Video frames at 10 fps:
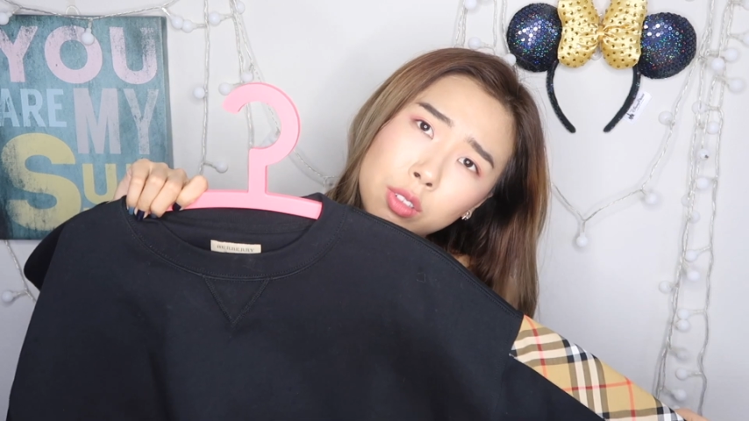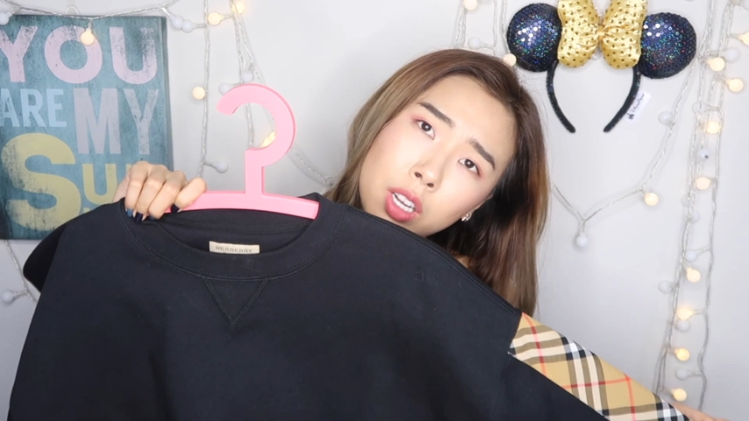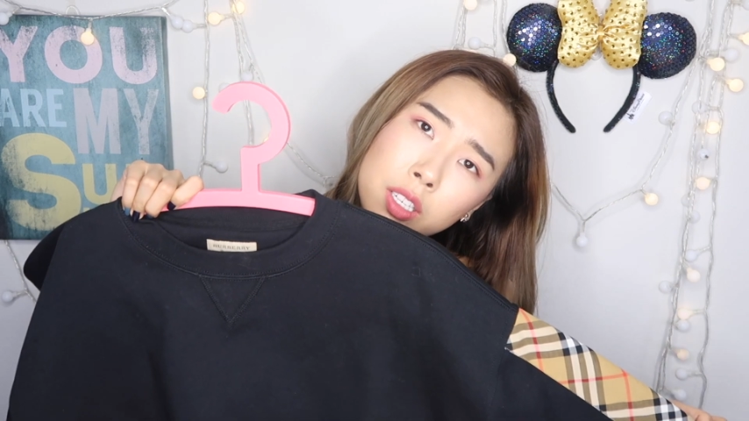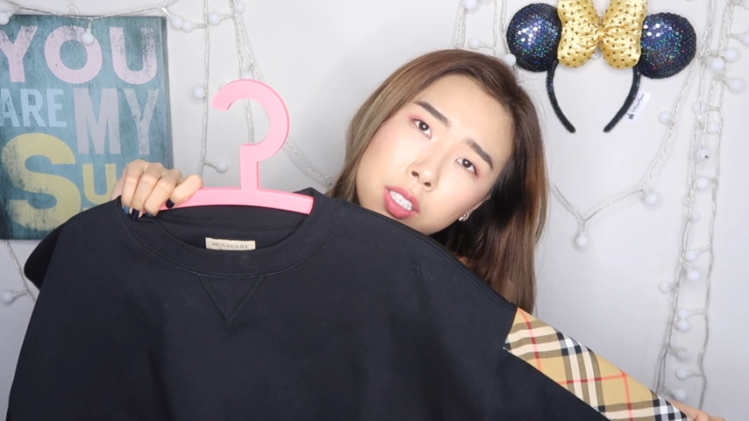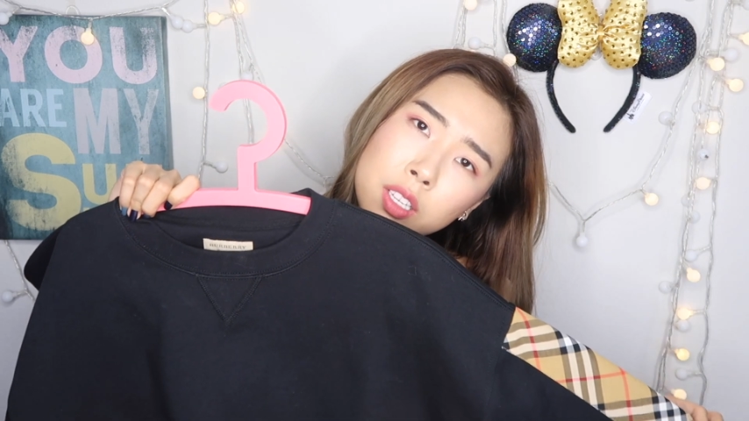do you
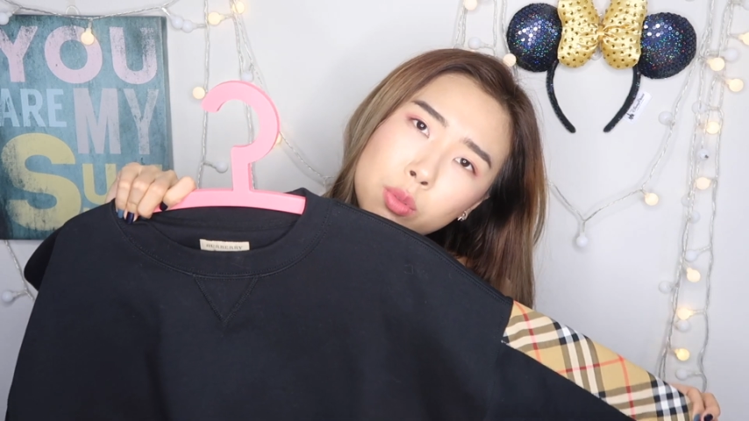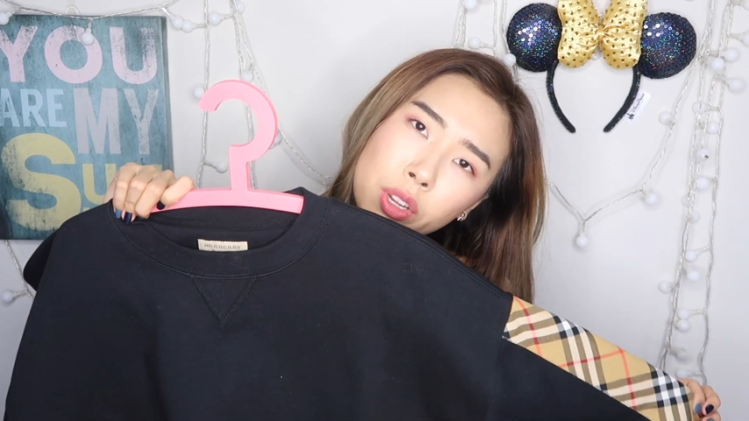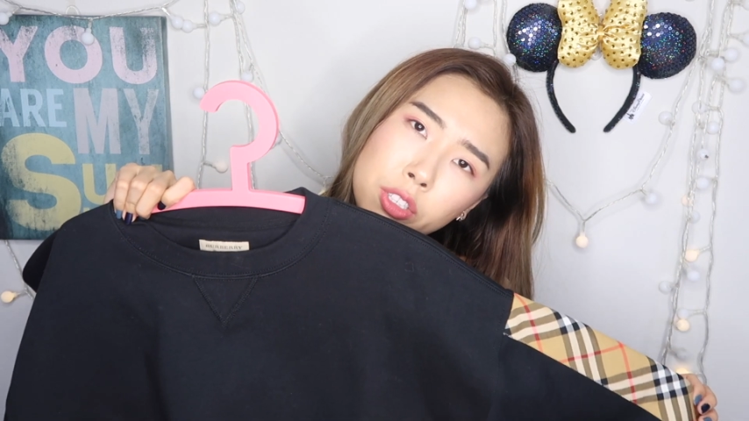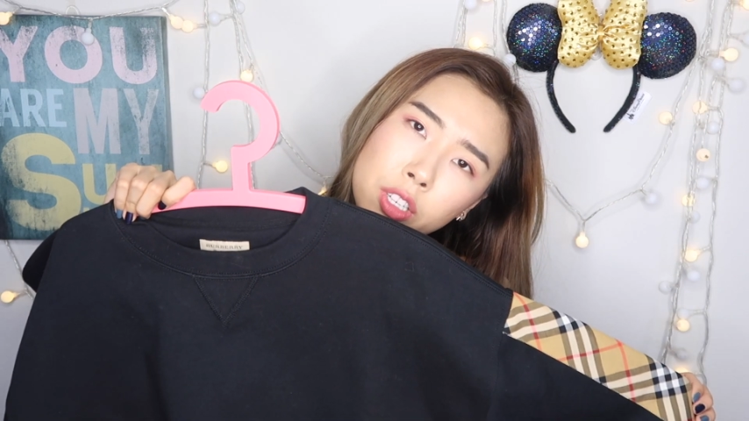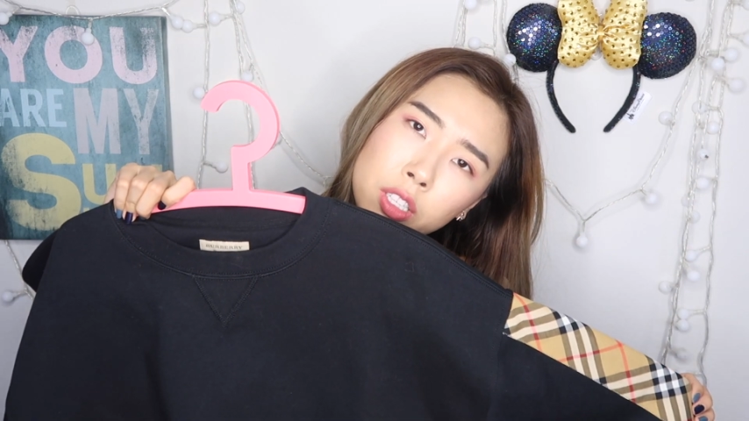call this a
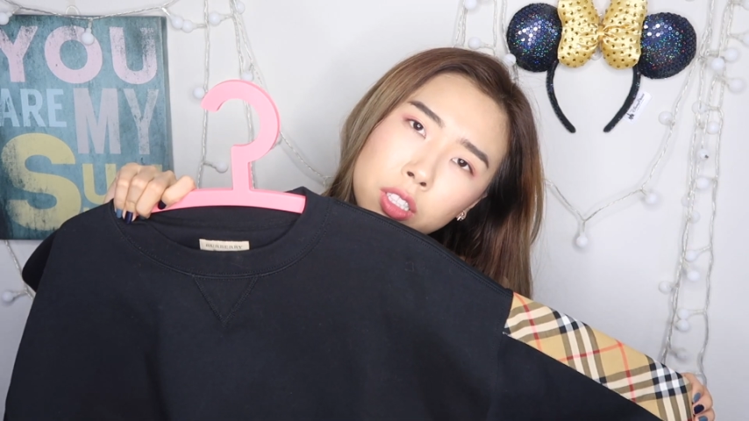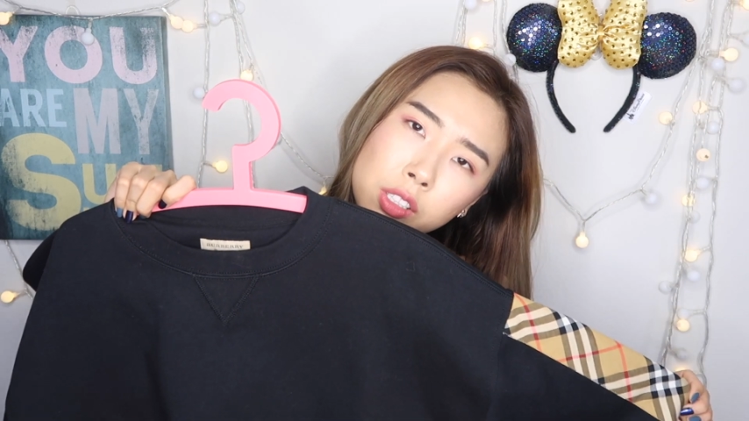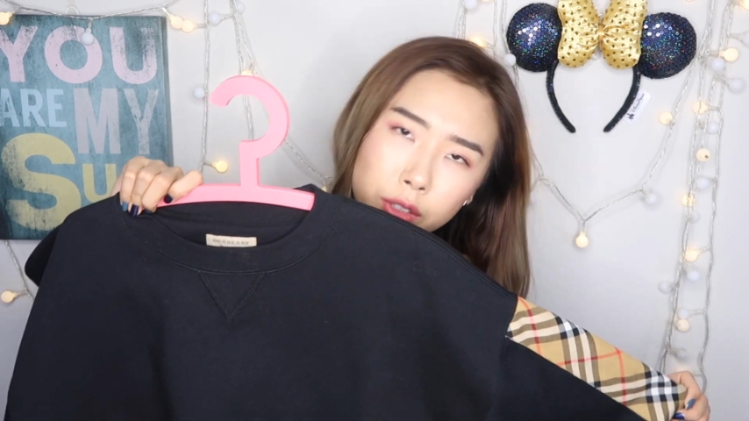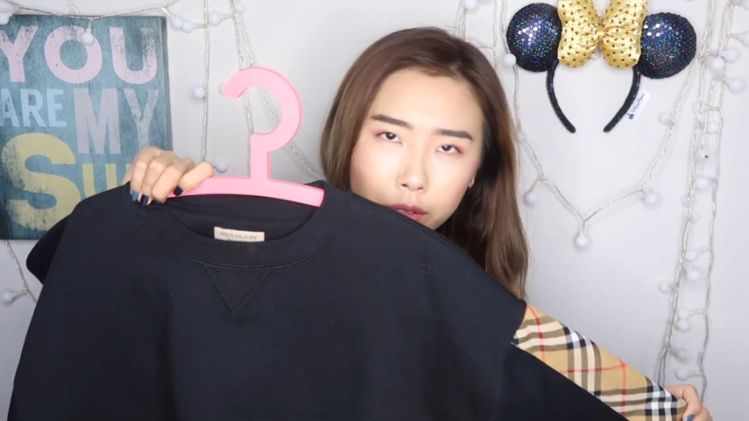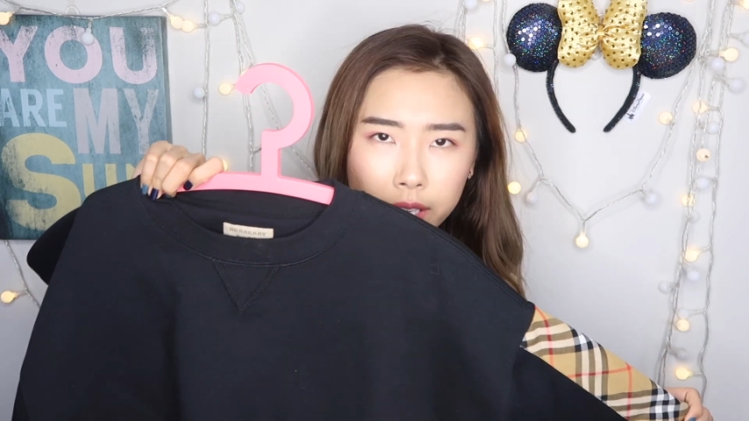sweatshirt or
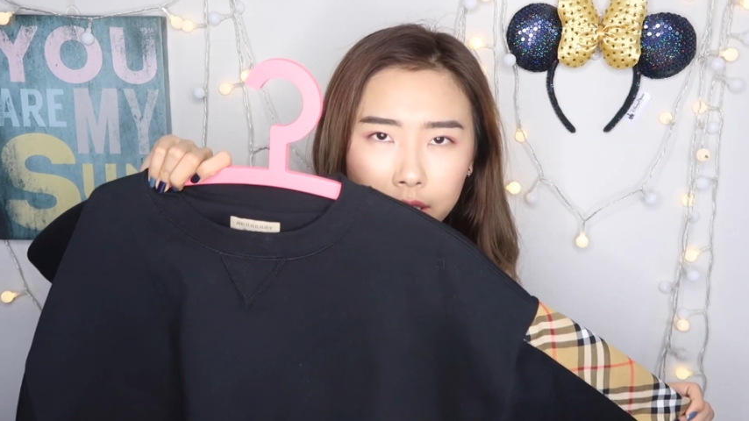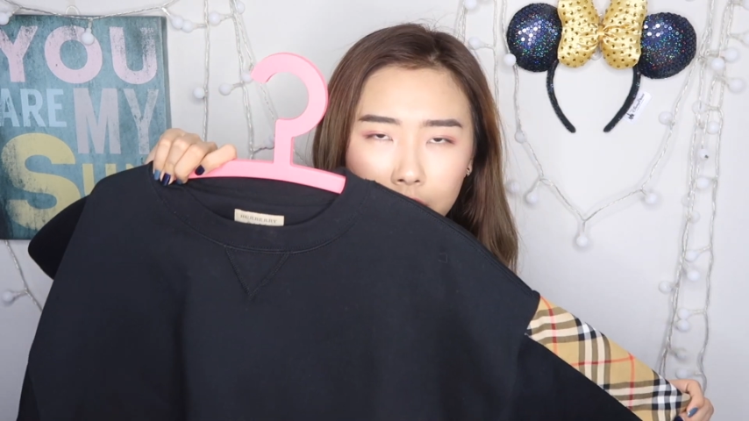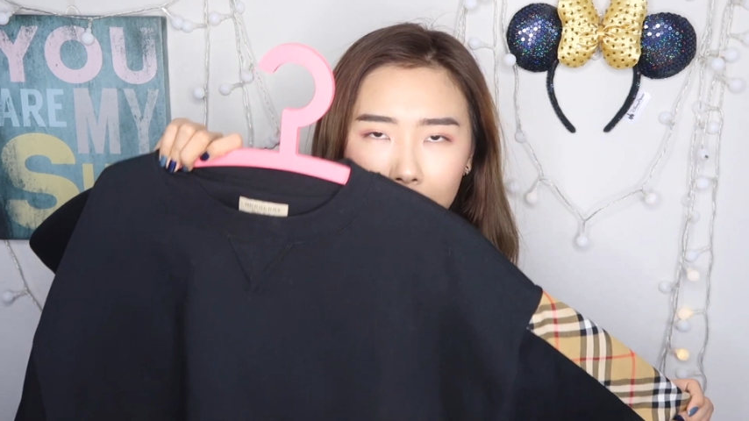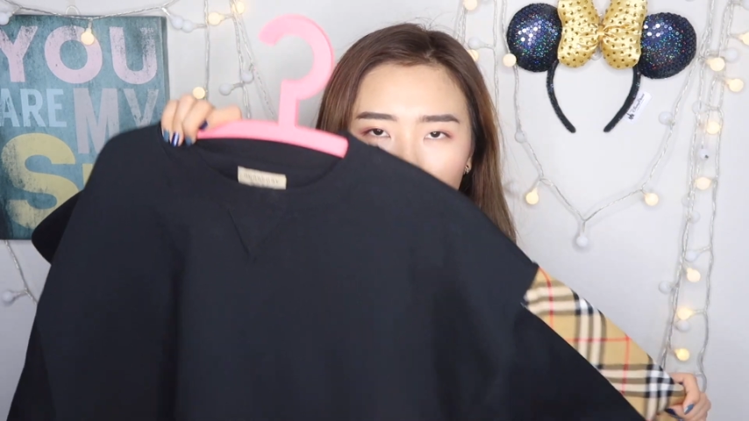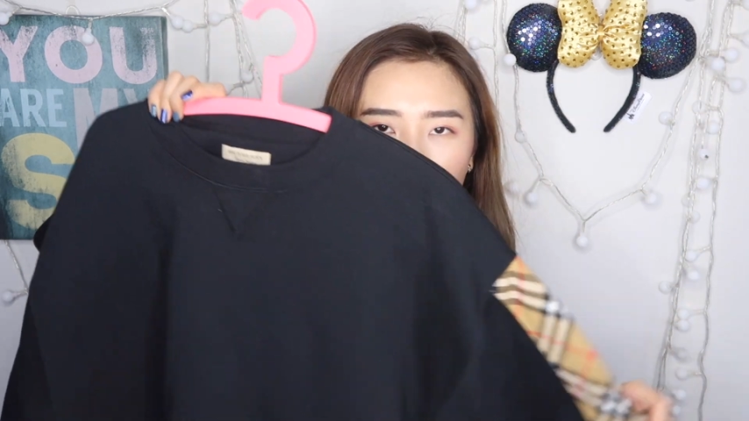crew
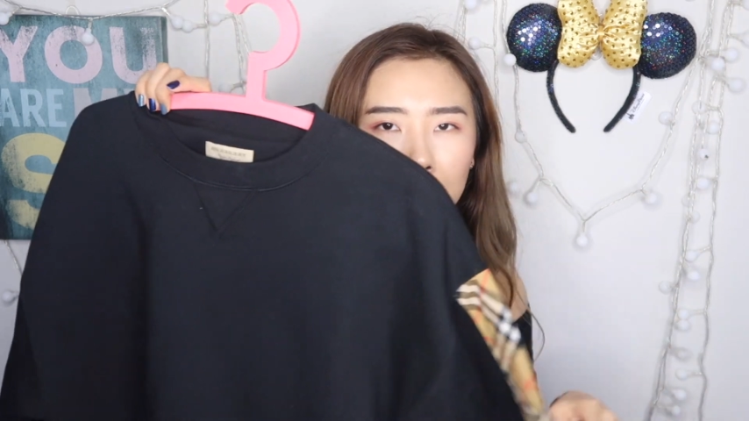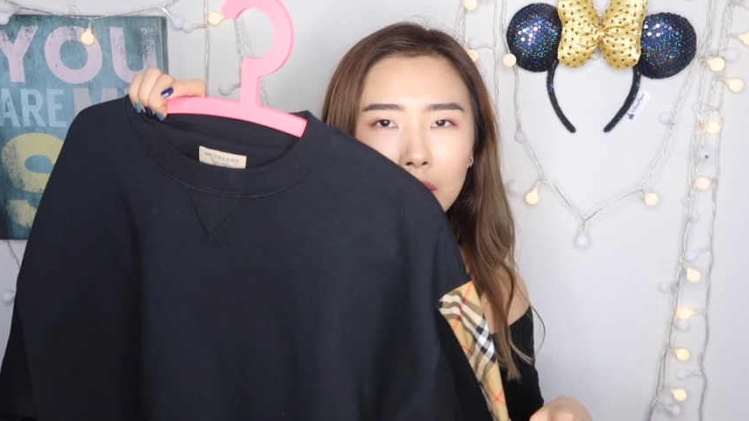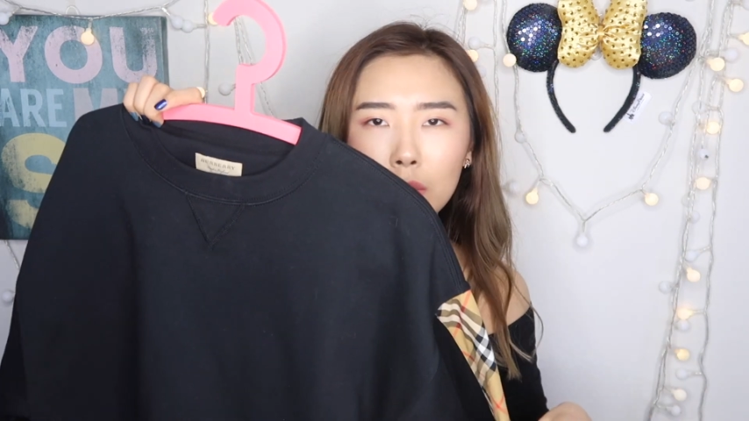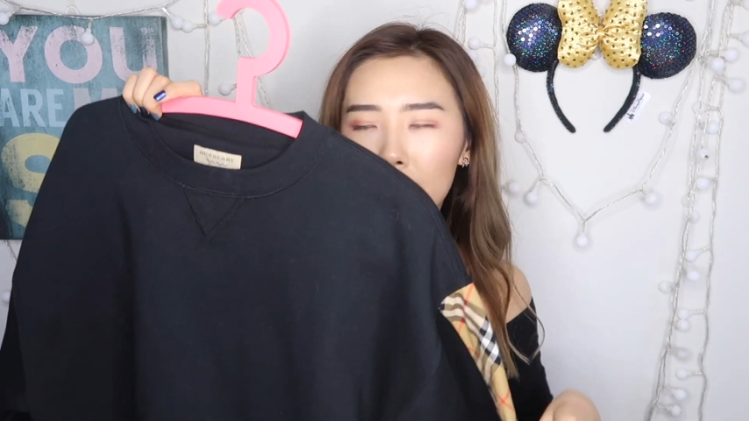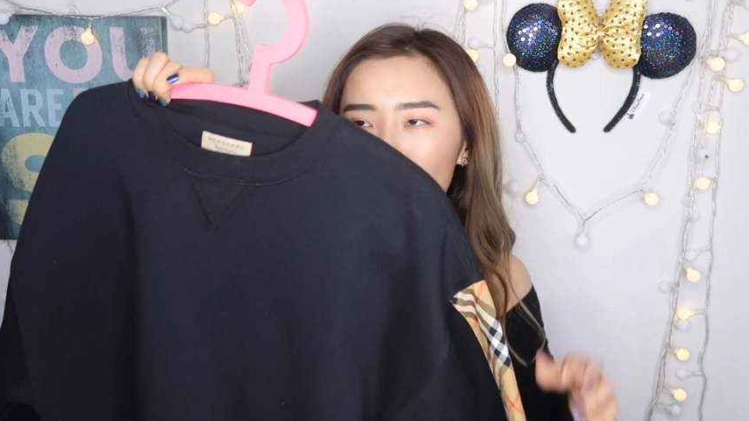neck? I
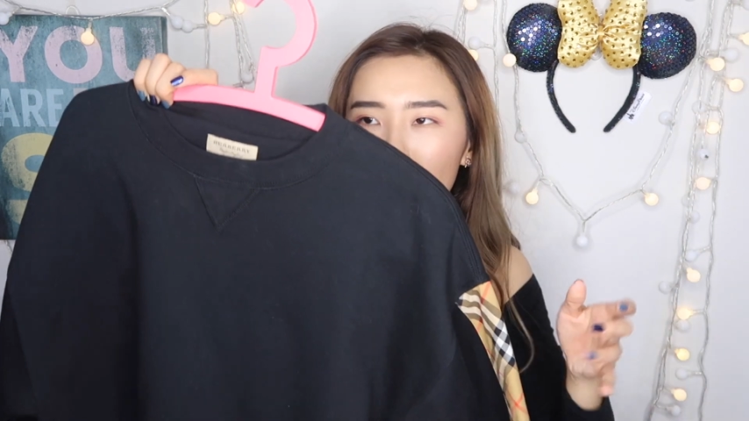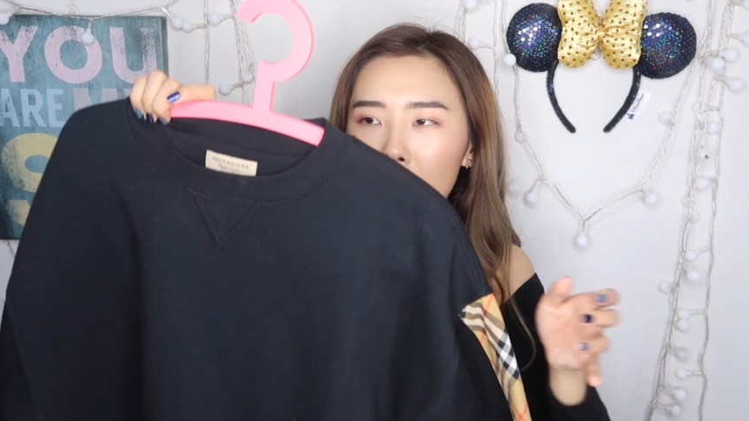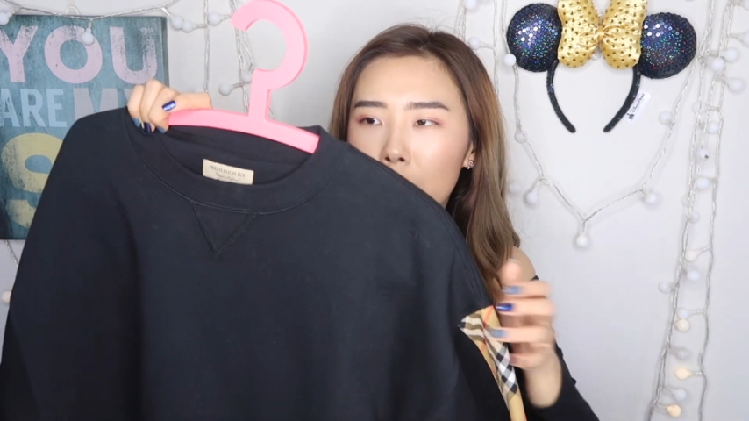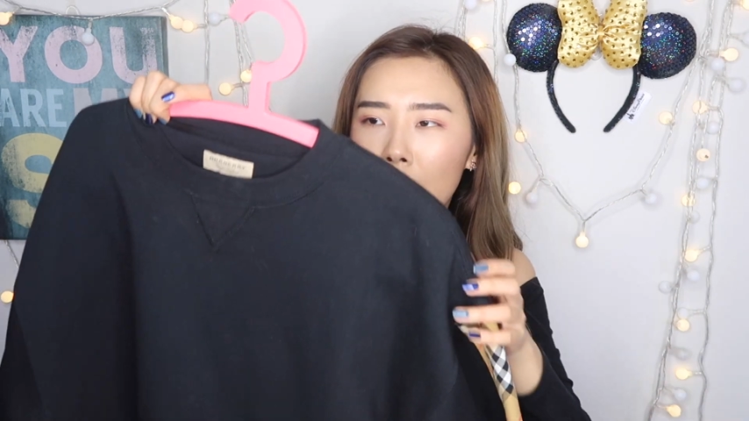think you can